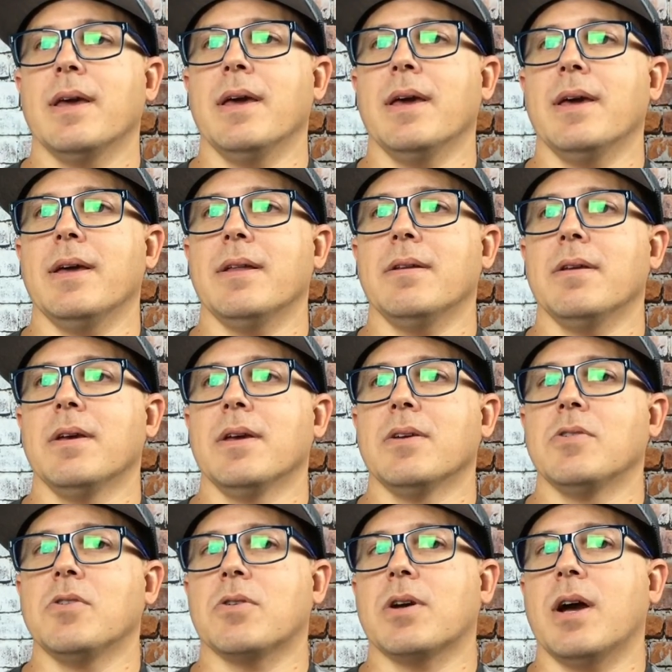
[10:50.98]
and
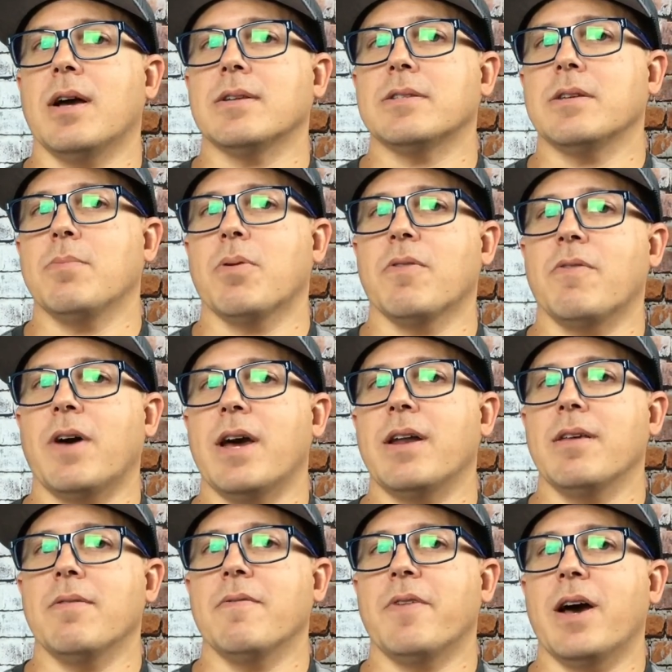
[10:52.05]
you're constantly
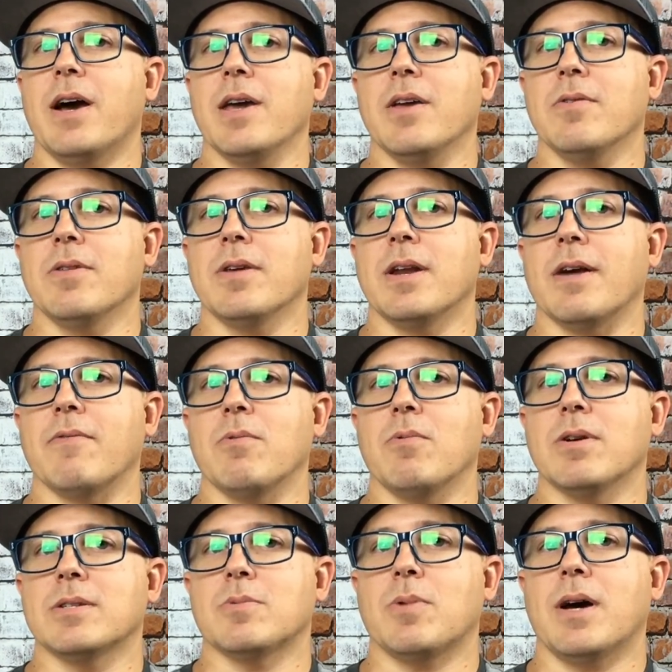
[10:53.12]
providing them value. Then every
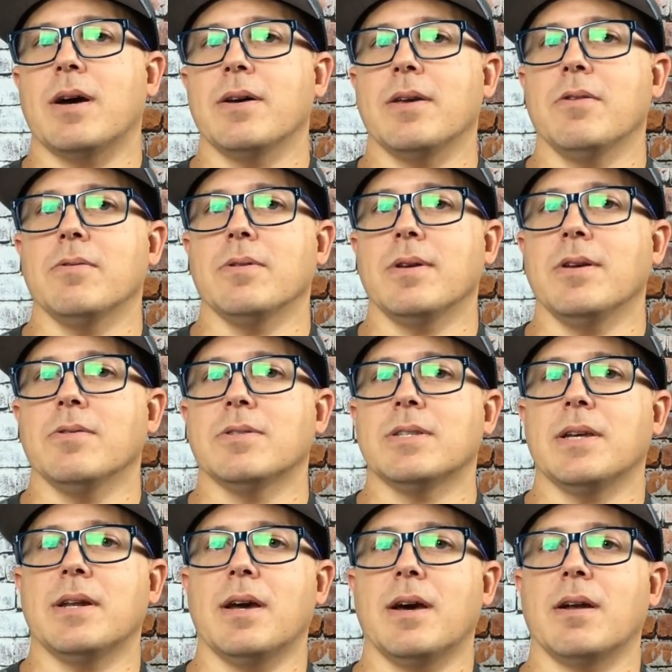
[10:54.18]
once in a while you
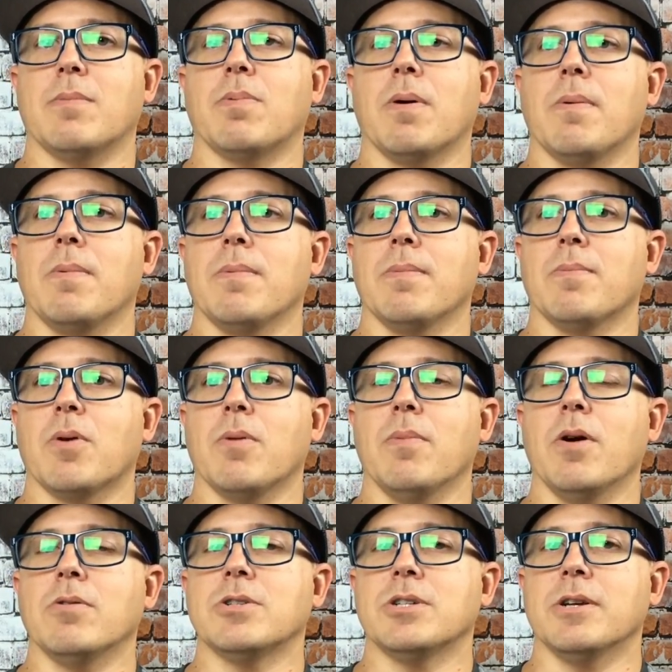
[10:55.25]
send out a
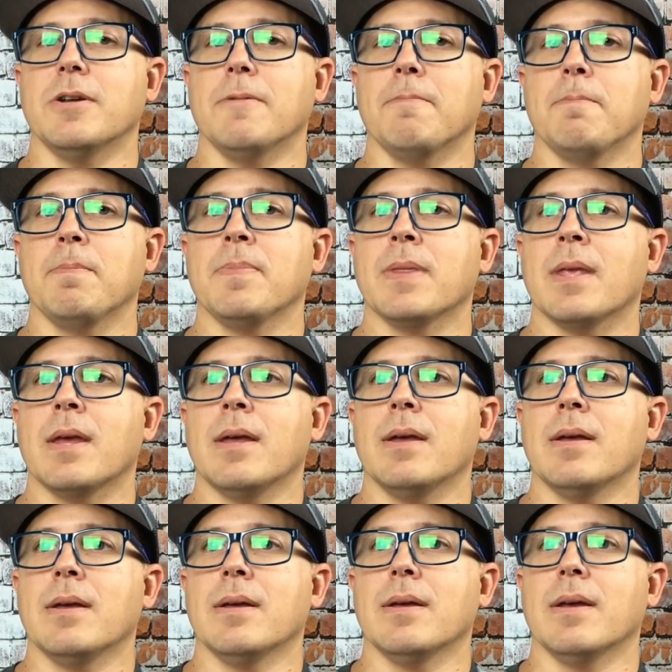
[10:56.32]
promotion
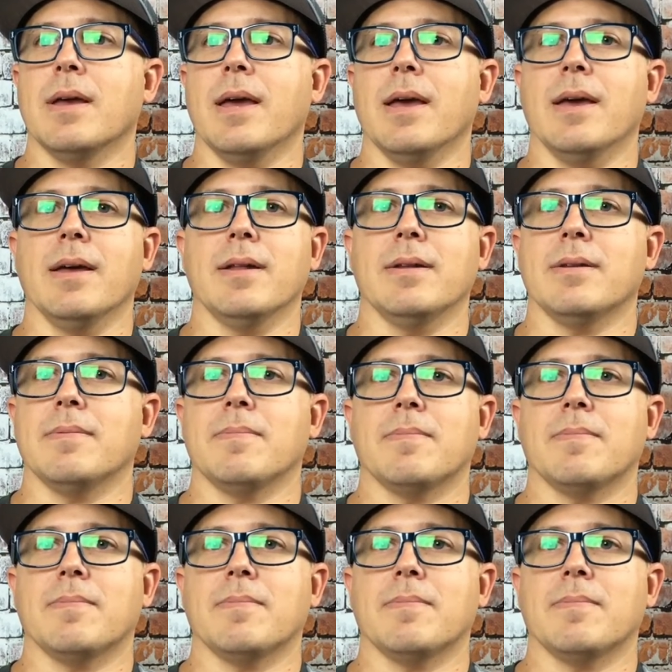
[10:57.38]
and